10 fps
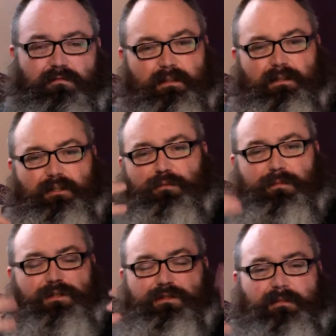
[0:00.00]
It
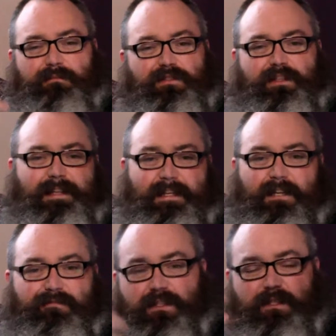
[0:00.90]
almost seems silly
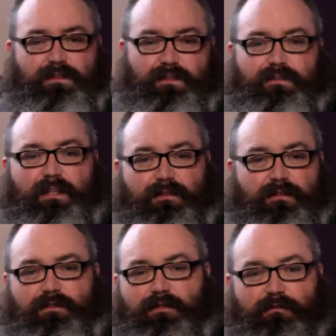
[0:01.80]
given the success
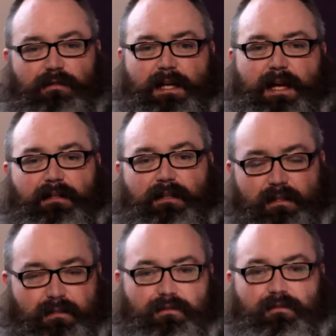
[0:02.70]
that she's already had,
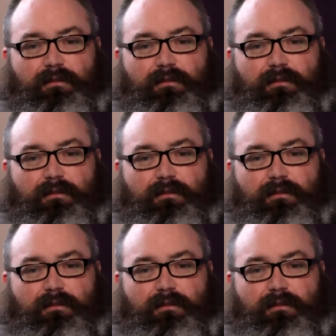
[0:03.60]
including her